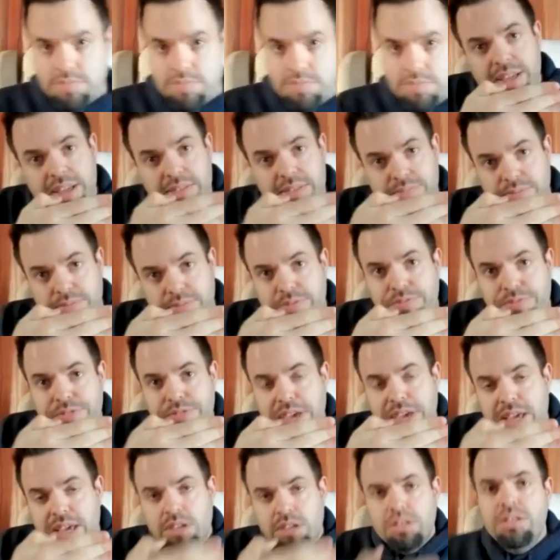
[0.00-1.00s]
really
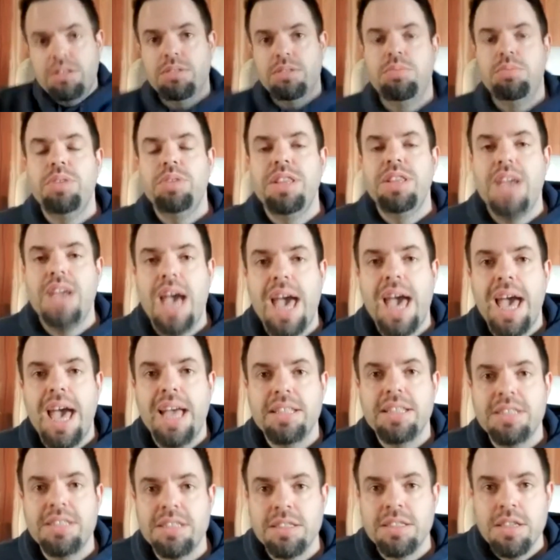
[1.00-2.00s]
feel with your
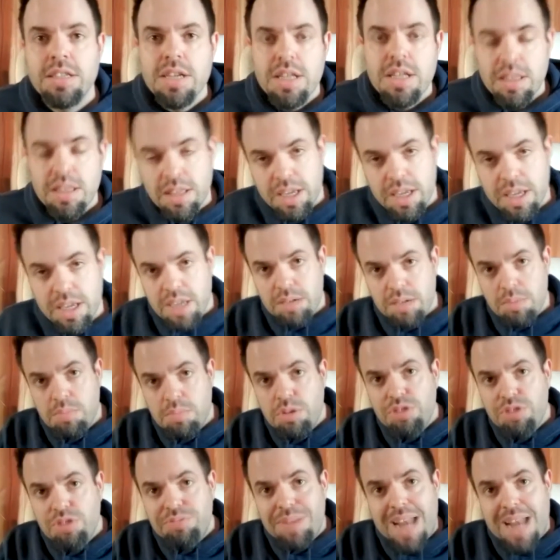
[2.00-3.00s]
hands the
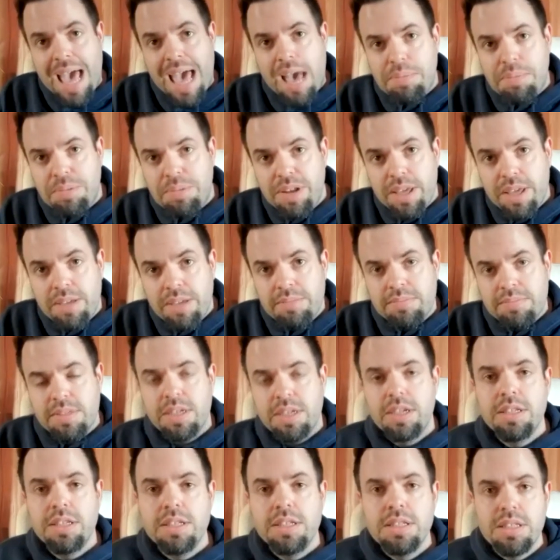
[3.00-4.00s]
movement happening,
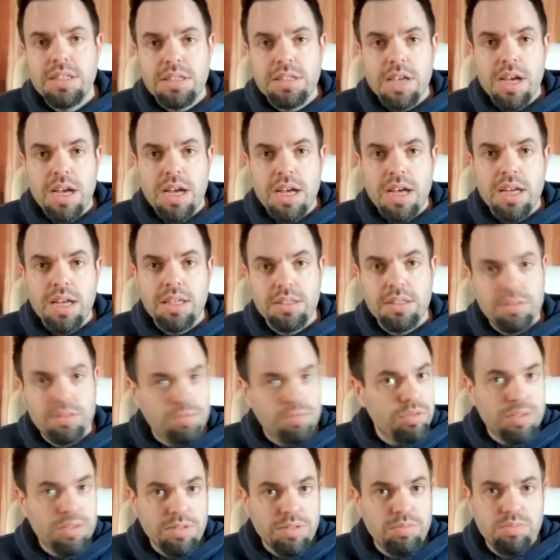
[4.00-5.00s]
and to
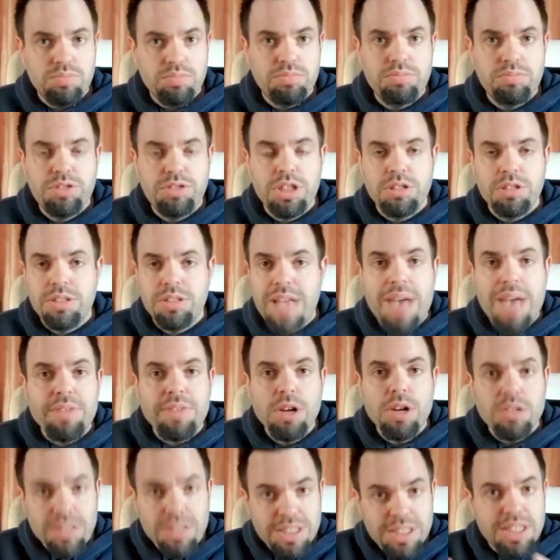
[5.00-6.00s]
have a
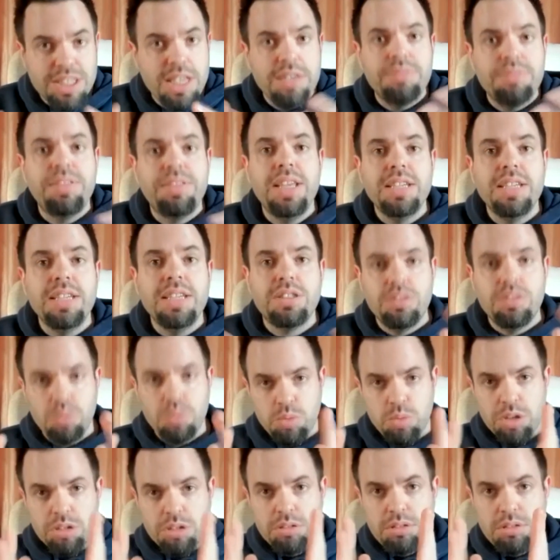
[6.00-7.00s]
look and see if this
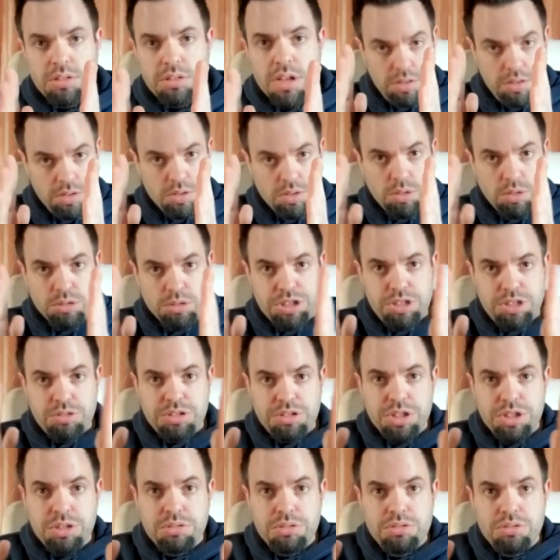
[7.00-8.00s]
will cause you
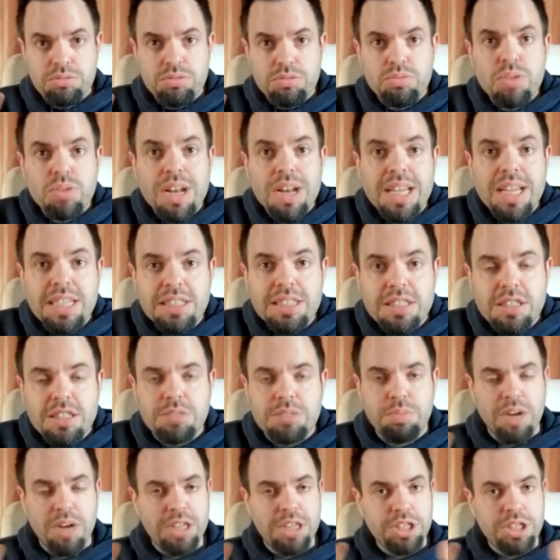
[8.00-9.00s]
to release
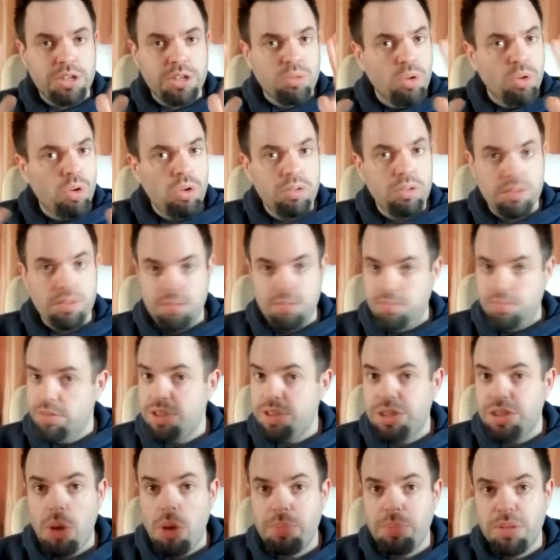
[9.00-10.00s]
this pressure or
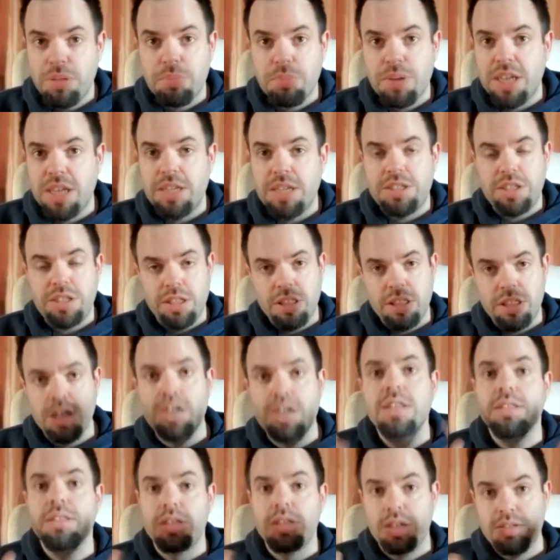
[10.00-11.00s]
stop the pressure,
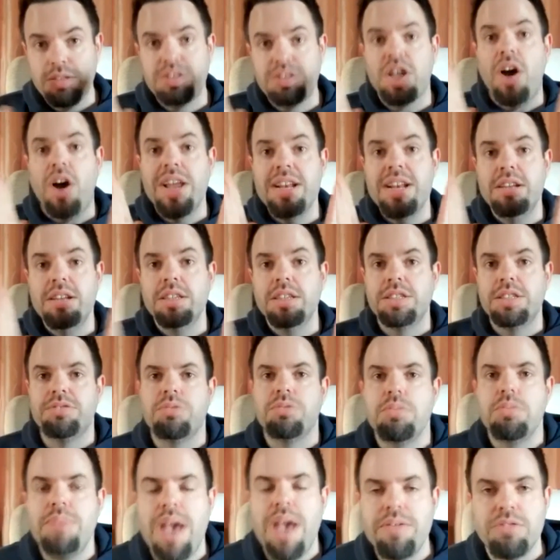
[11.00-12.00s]
the tightness
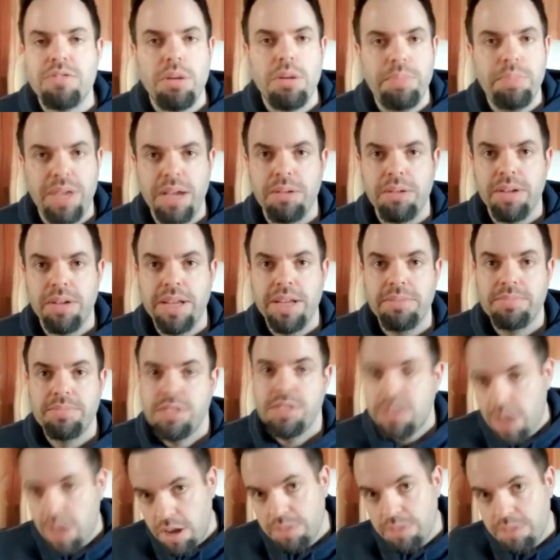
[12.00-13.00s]
from ever appearing.
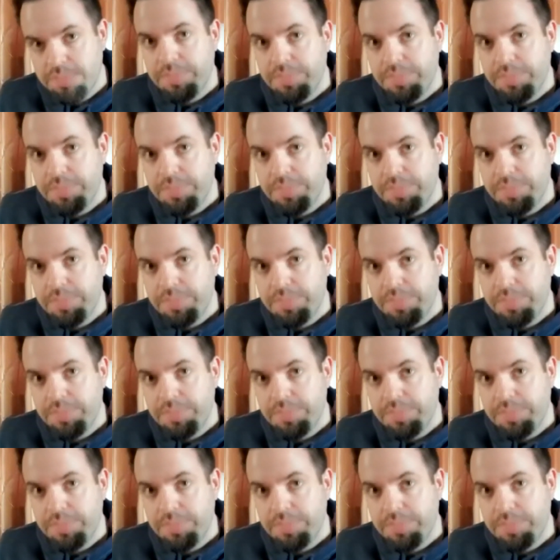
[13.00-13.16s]
So